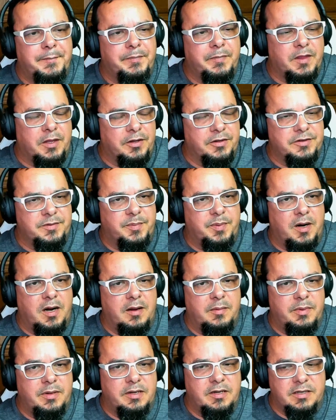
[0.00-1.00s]
Those would
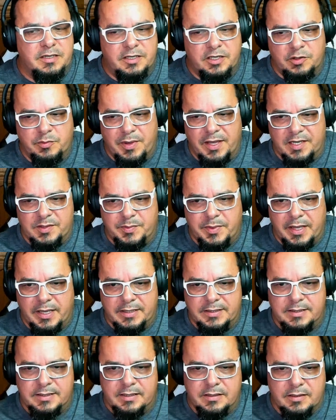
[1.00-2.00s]
probably be your two best
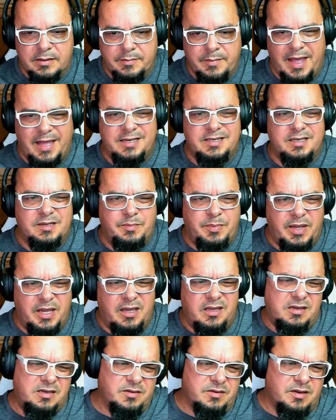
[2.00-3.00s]
bets. Magic
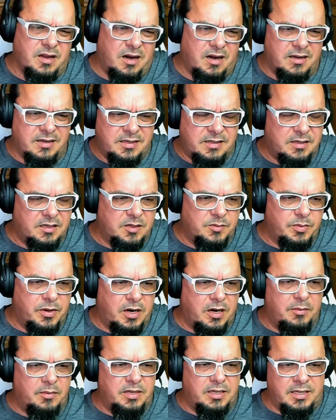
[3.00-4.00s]
Page is
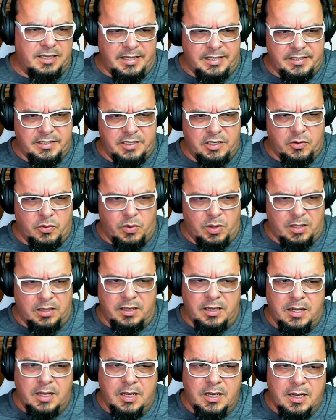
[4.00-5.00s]
probably be the easier one.
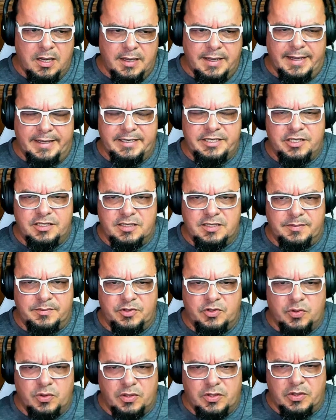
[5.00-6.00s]
That's just some
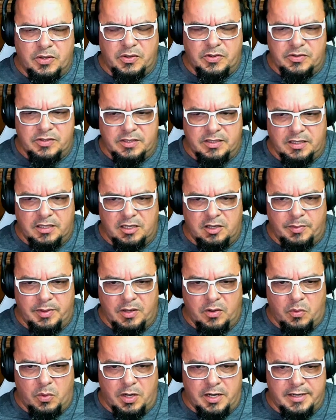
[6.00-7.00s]
short codes and a little bit
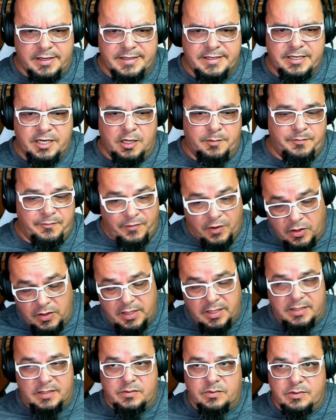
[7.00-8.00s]
of work. SERP
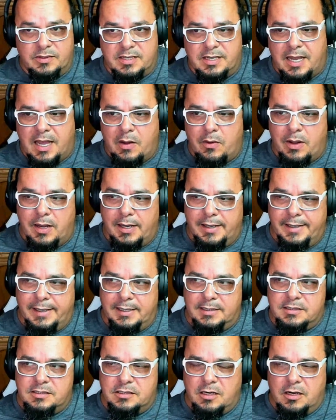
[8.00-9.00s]
Focus was how I
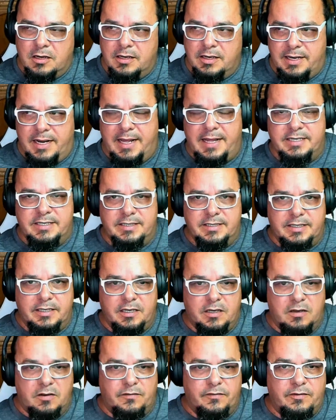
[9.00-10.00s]
got started ages
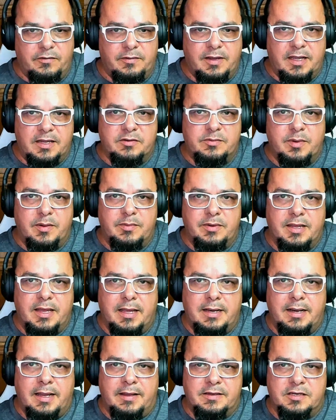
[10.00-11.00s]
ago. If you guys remember
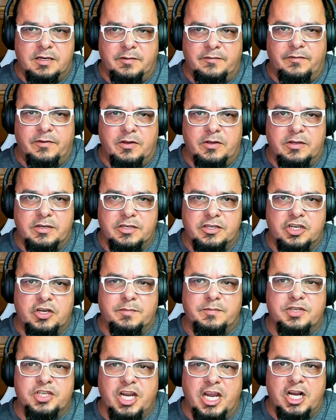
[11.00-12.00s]
that, not SERP Focus,
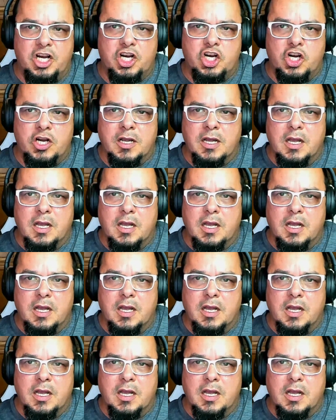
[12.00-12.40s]
SERP Shaker.